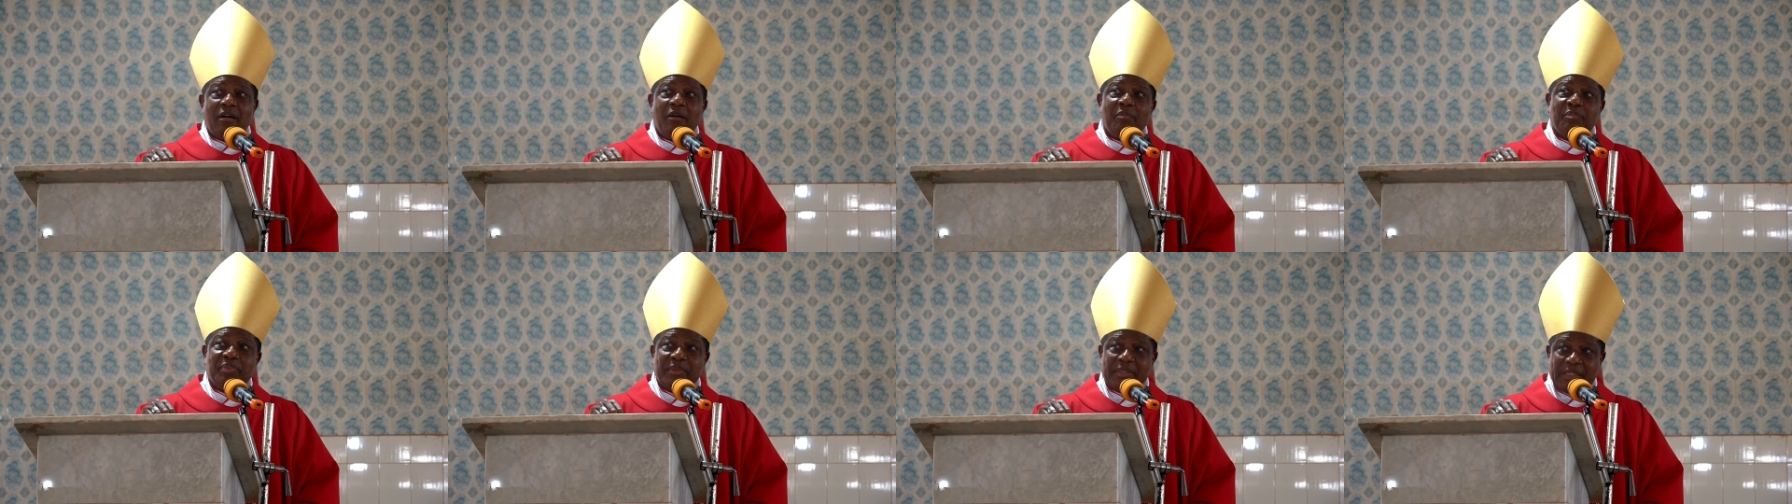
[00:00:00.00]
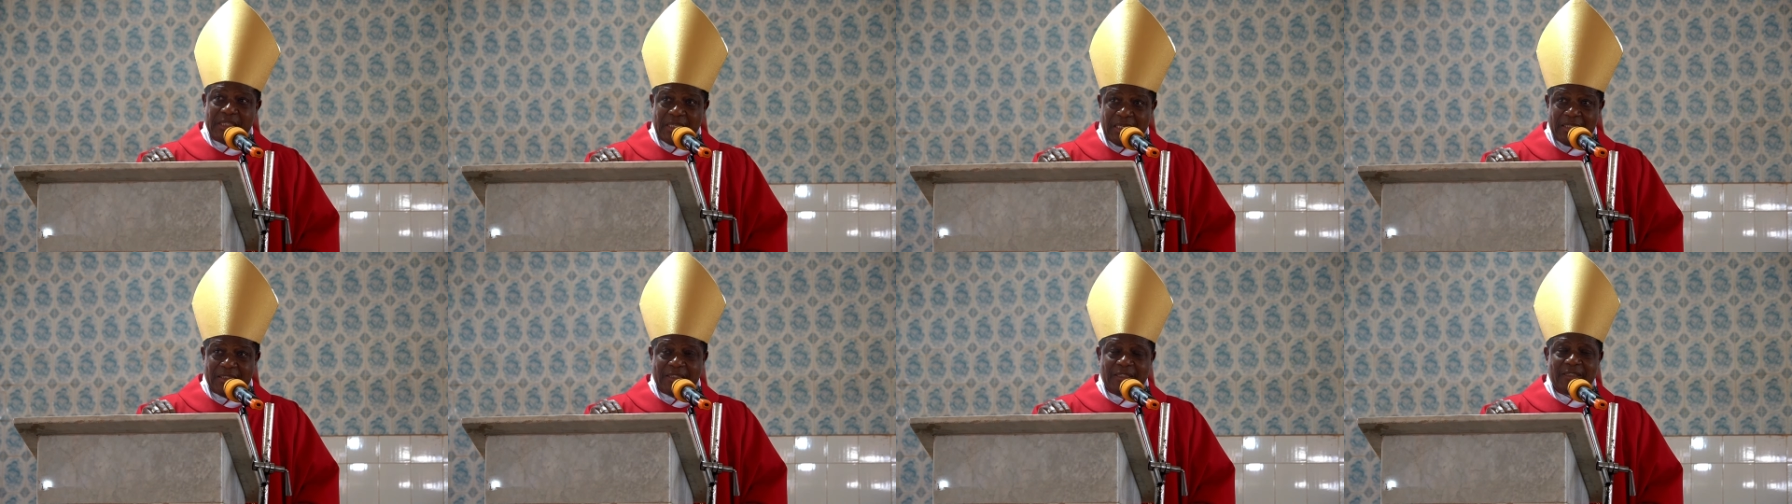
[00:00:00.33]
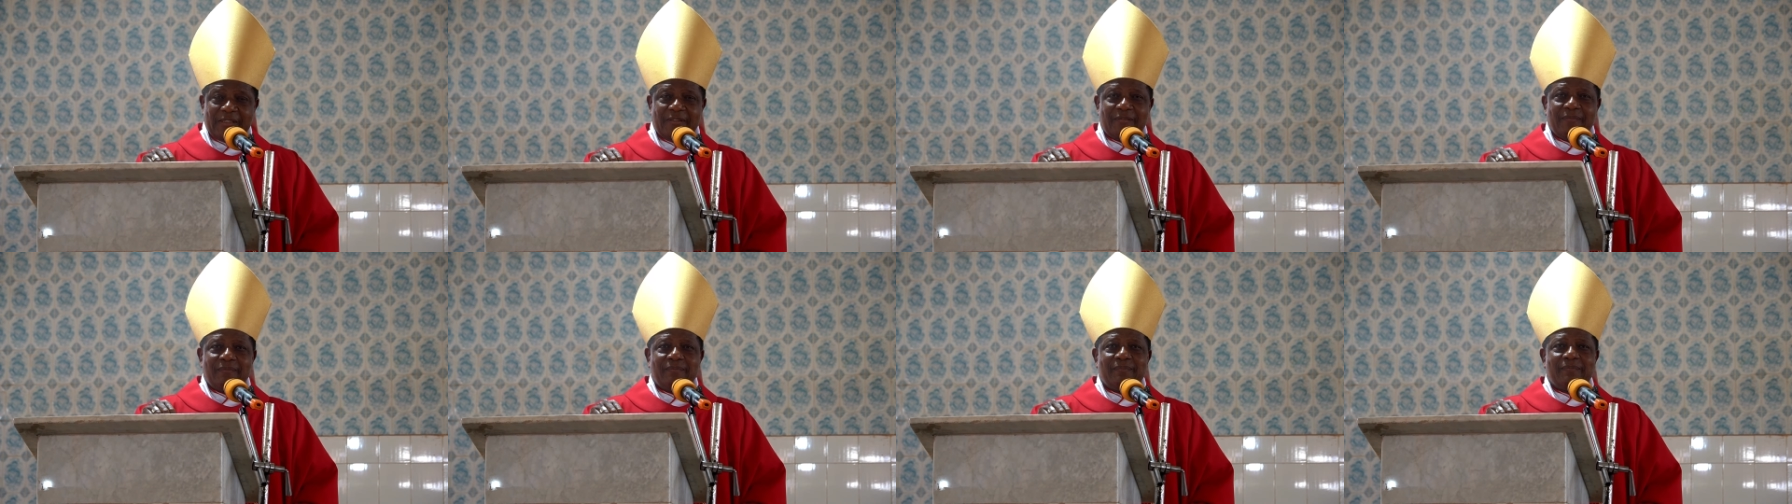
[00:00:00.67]
upset.
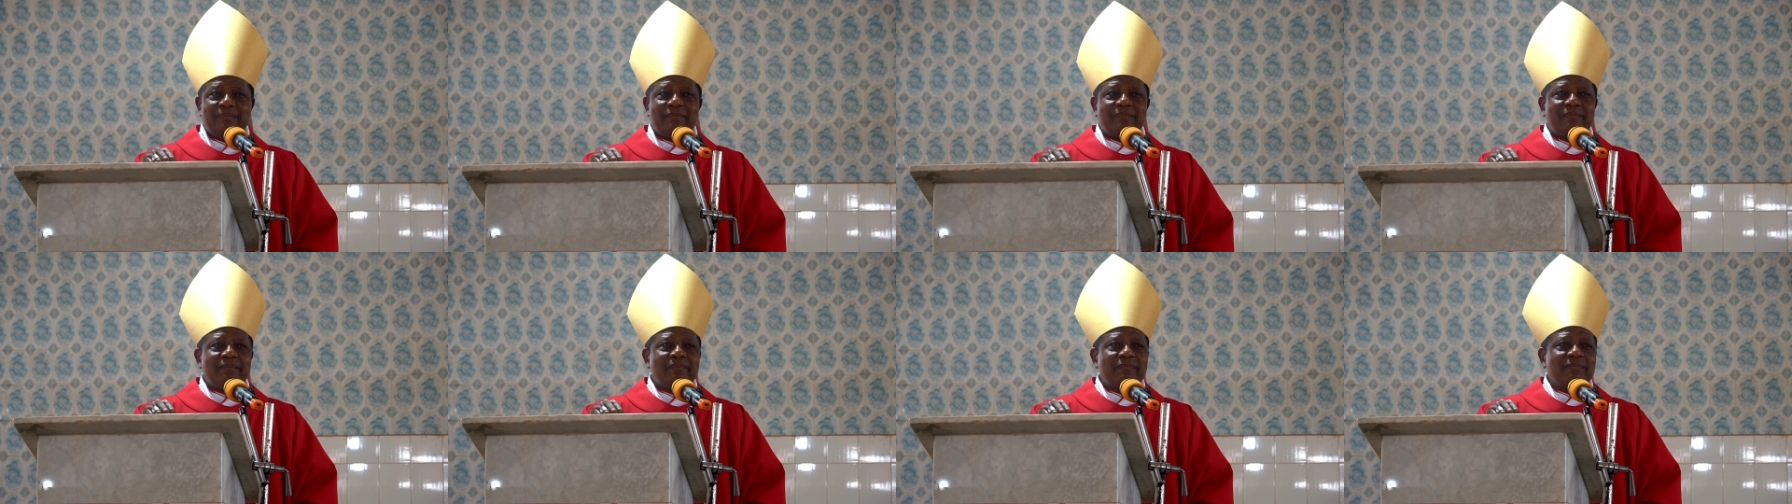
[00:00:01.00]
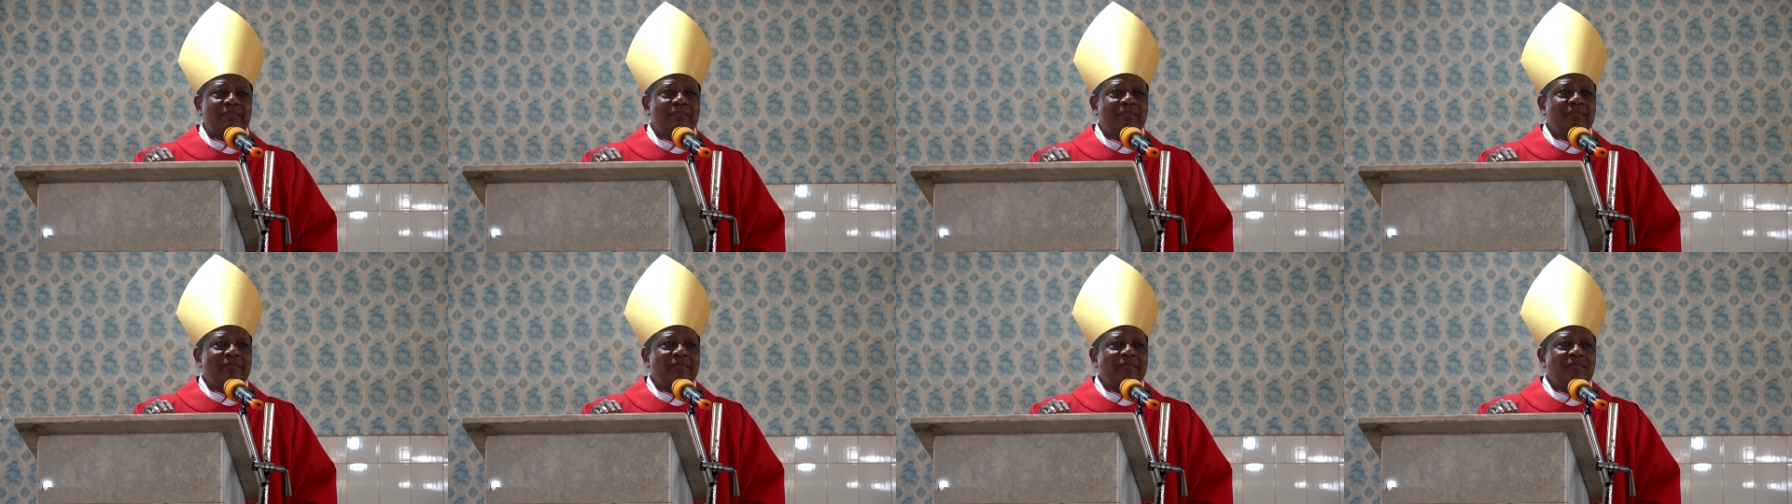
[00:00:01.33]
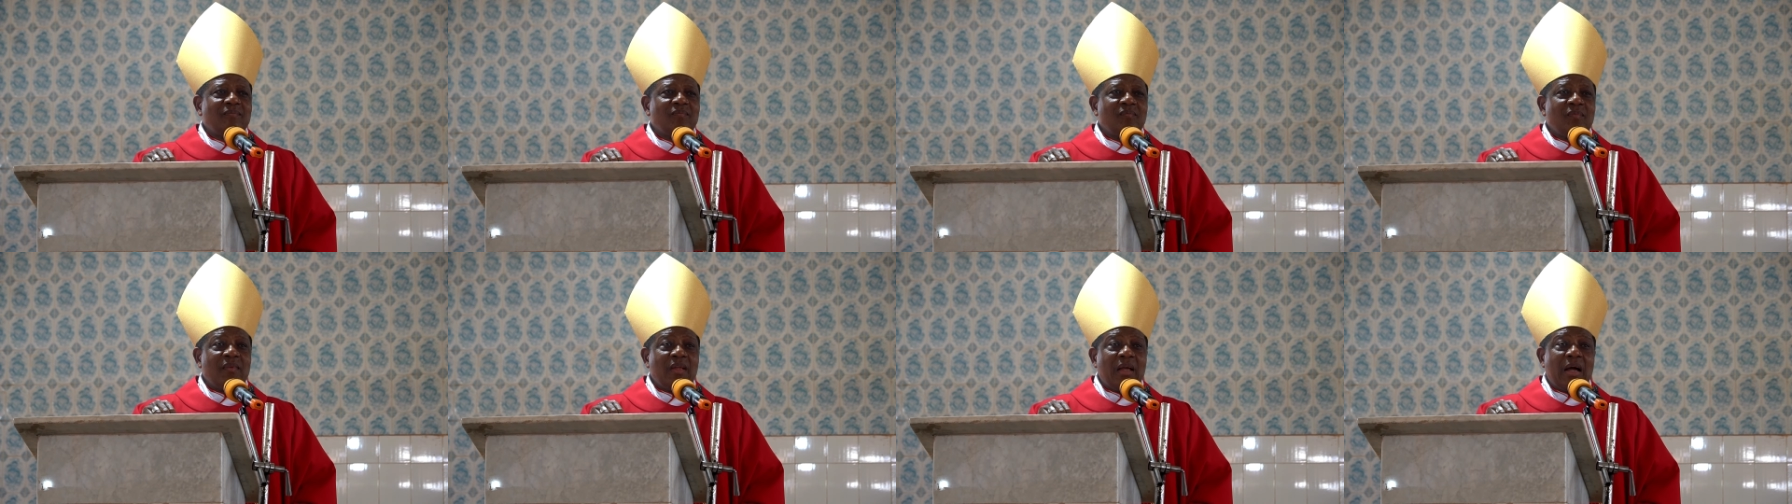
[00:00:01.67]

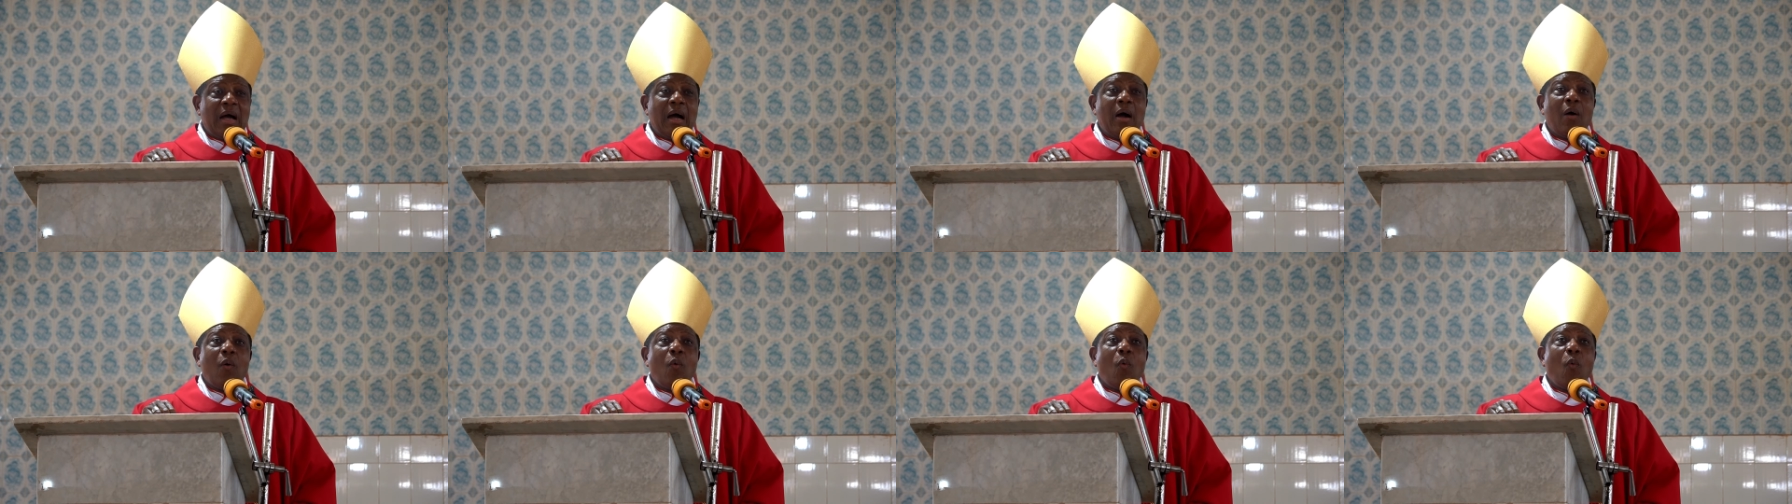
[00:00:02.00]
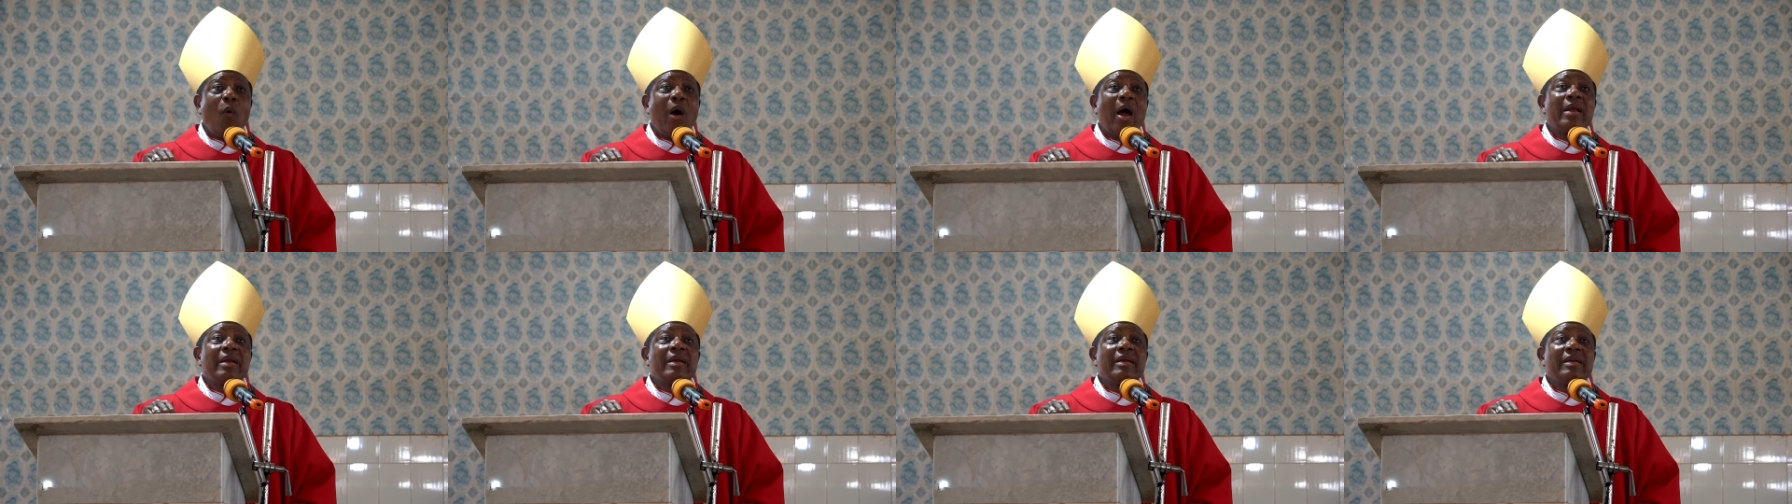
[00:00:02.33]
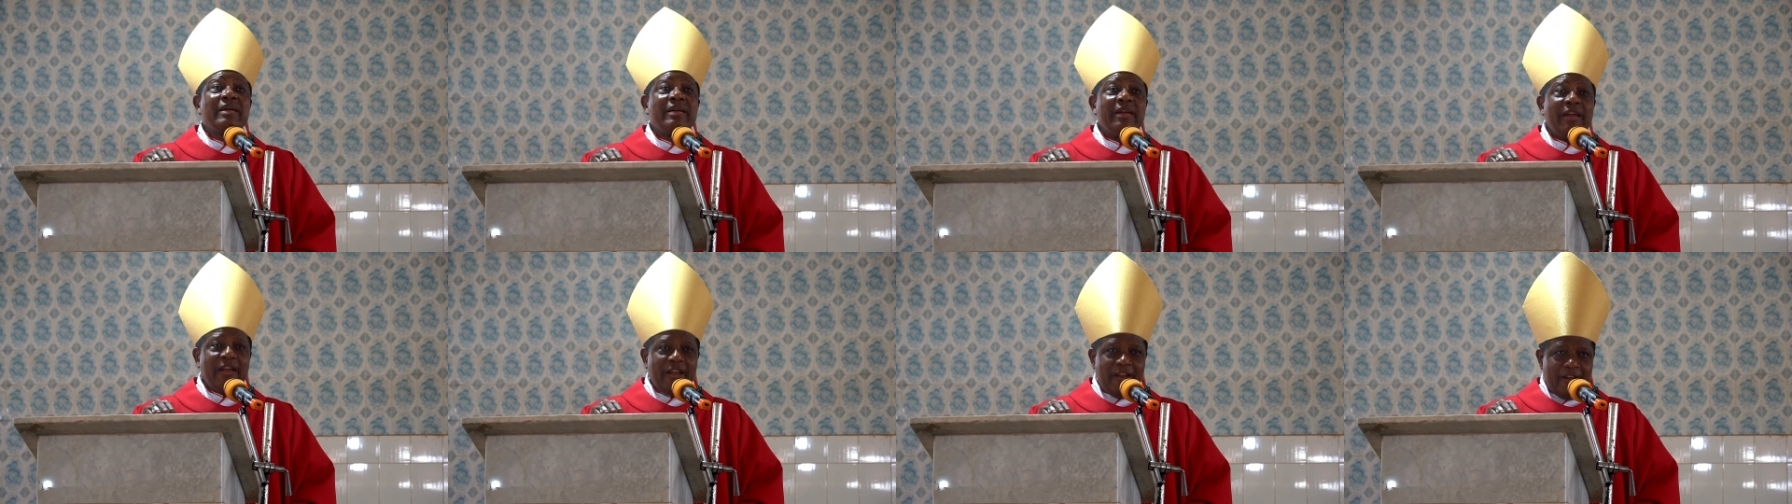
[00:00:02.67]
And
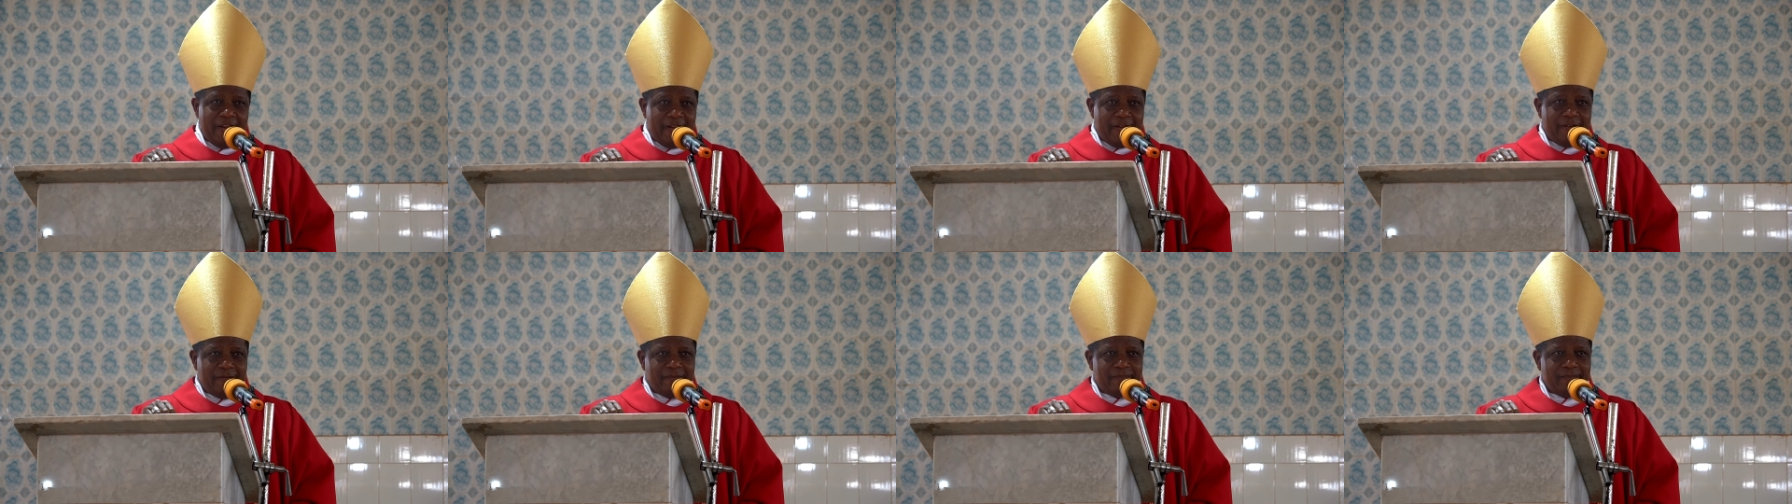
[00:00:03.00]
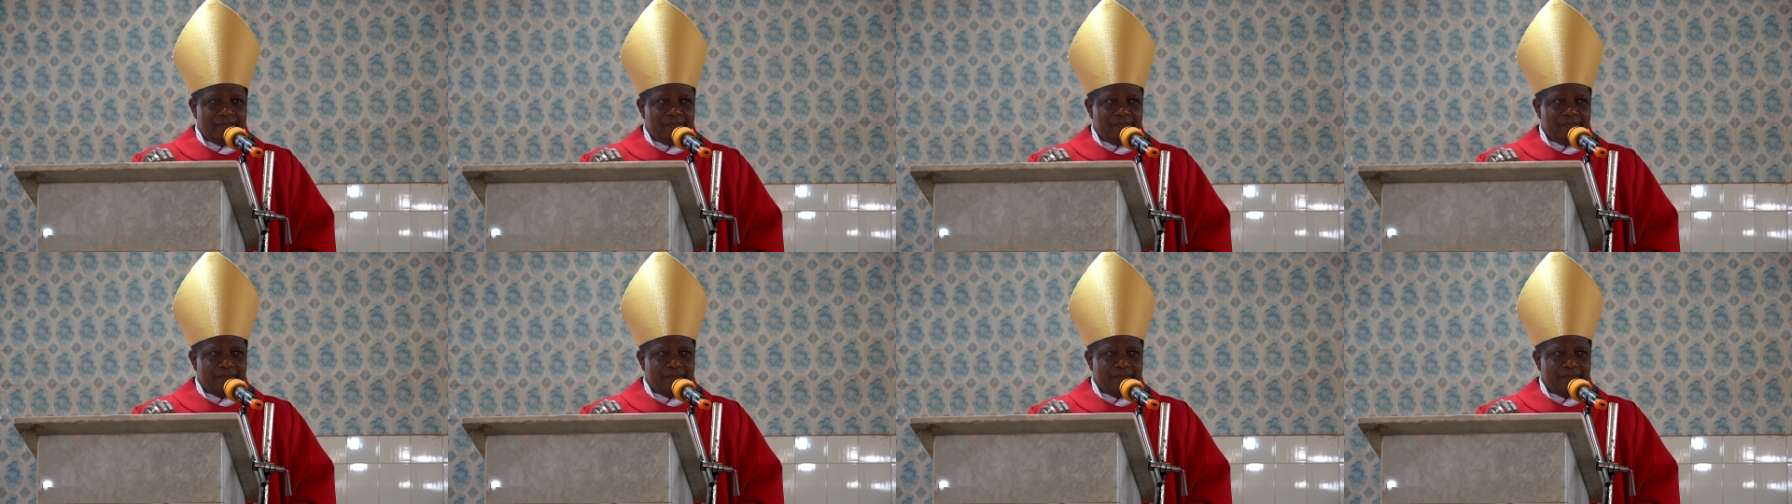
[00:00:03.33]
one day,